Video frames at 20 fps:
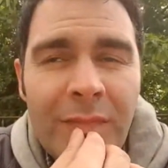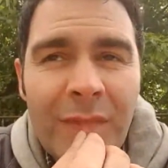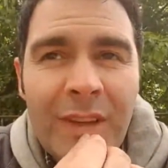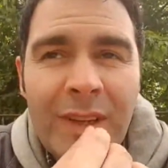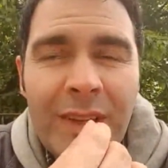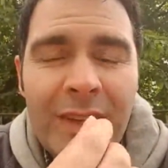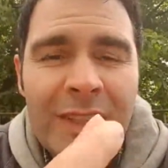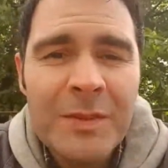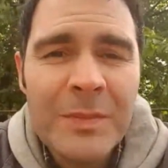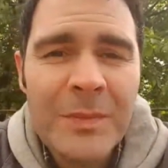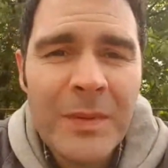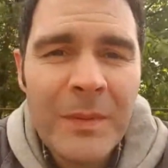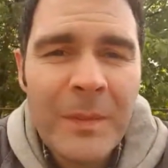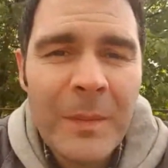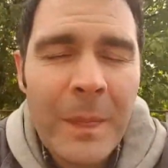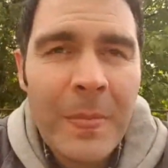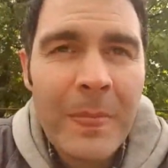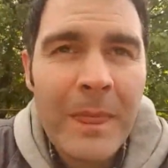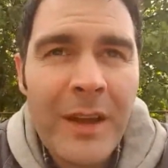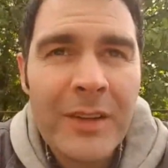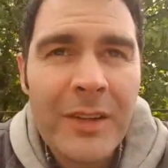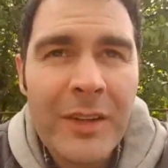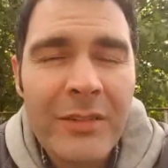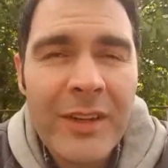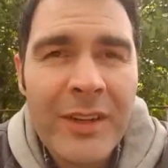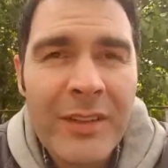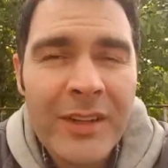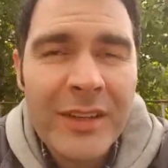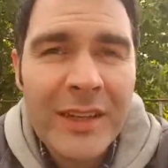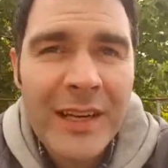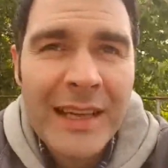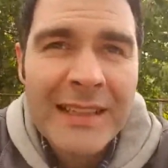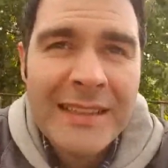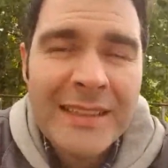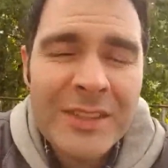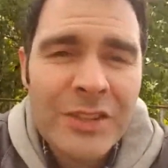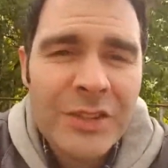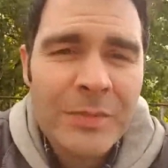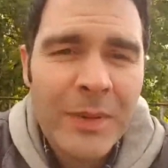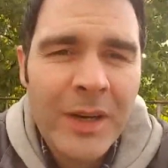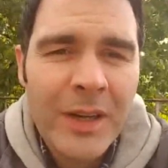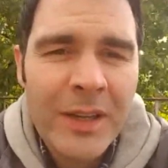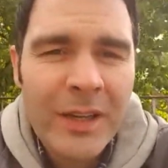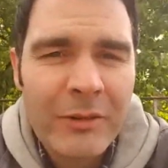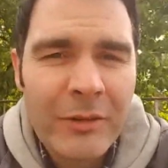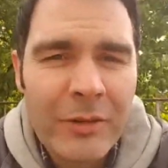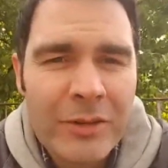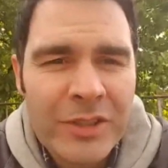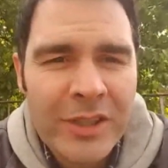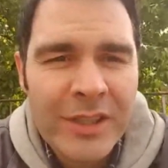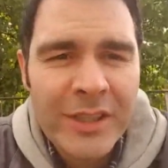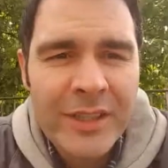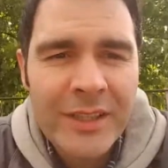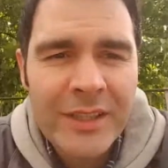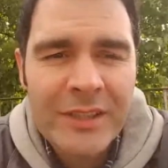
I don't really think they're lazy, it's just part of their routine.